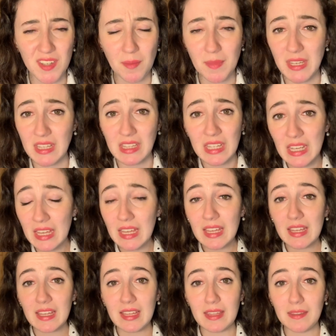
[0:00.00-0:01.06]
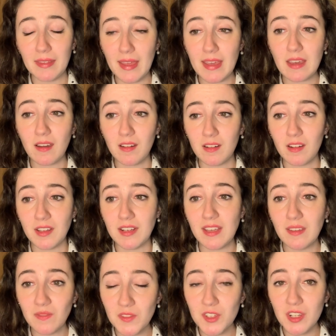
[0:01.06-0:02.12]
I mean, they are an
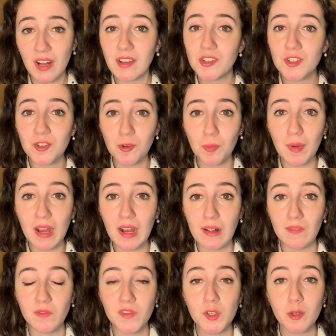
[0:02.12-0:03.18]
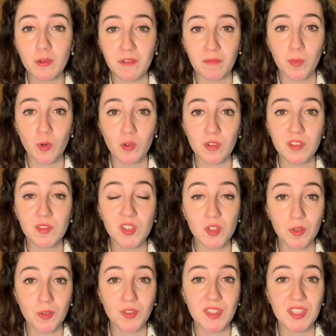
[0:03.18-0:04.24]
international band who have brought
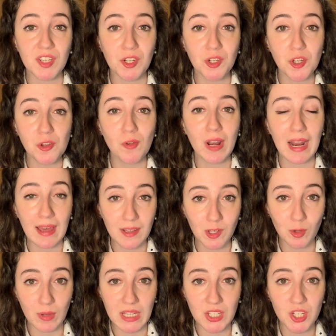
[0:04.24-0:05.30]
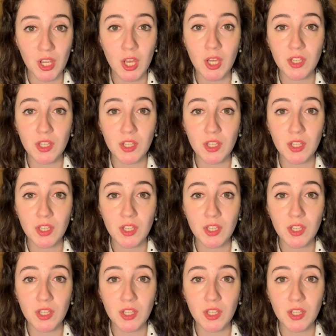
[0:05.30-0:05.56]
songs in a new language